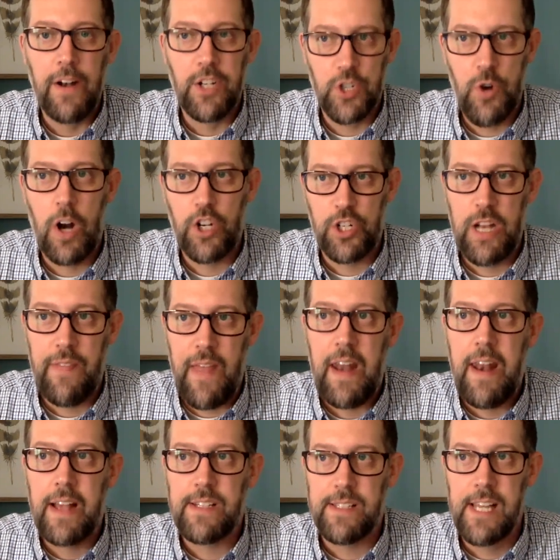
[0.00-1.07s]
instruction at that
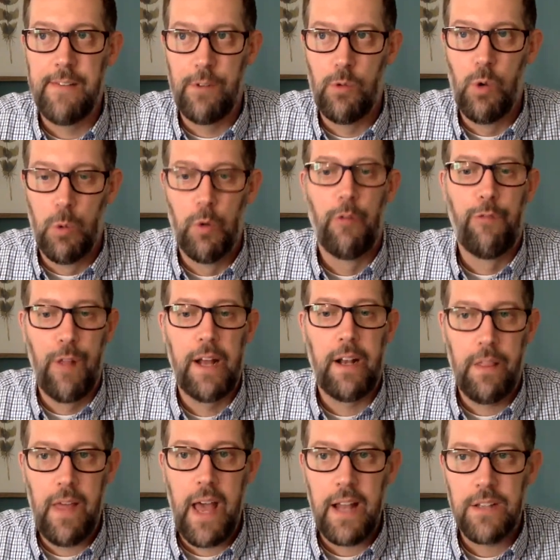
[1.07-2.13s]
next level will
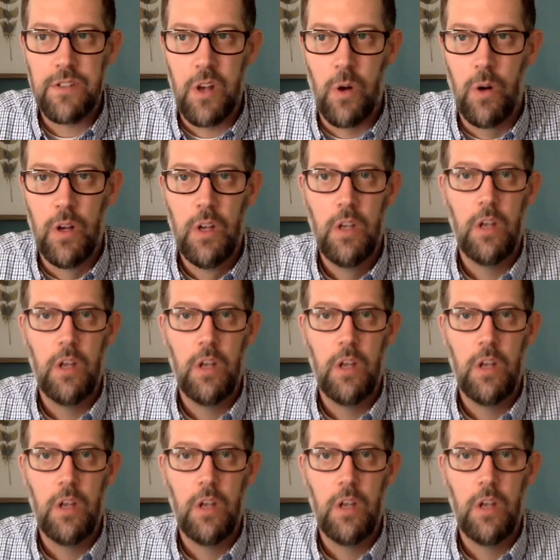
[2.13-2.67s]
reflect that. So